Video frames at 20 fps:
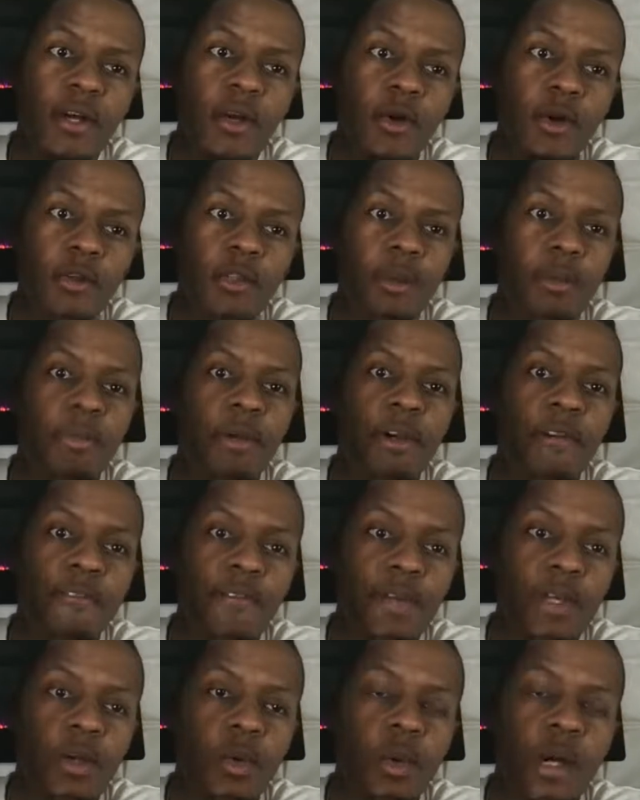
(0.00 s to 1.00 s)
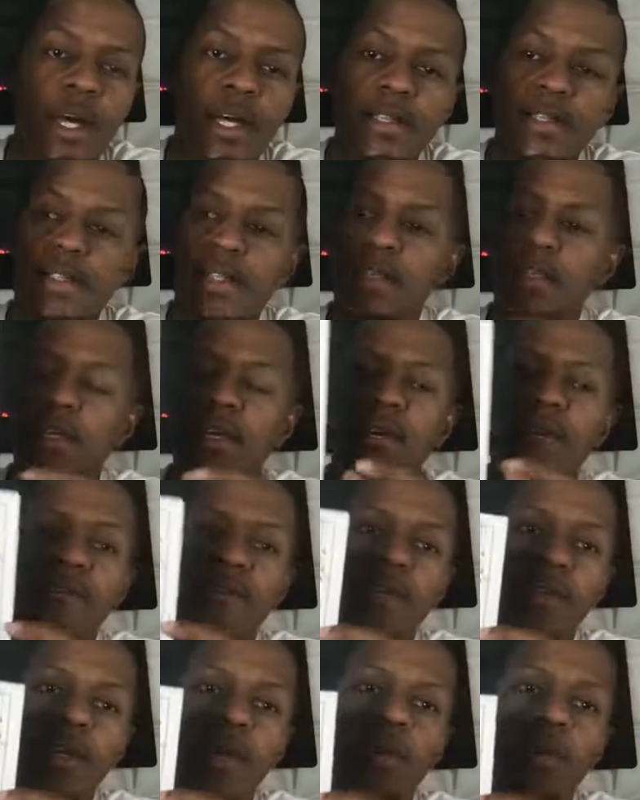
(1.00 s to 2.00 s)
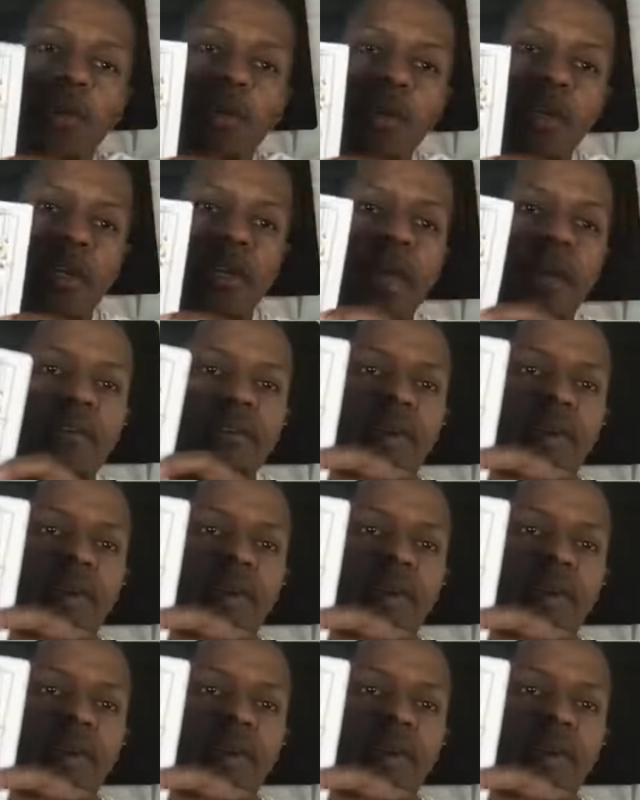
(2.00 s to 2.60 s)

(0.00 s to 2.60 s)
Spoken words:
or the perfect Kwanzaa gift. You know, order that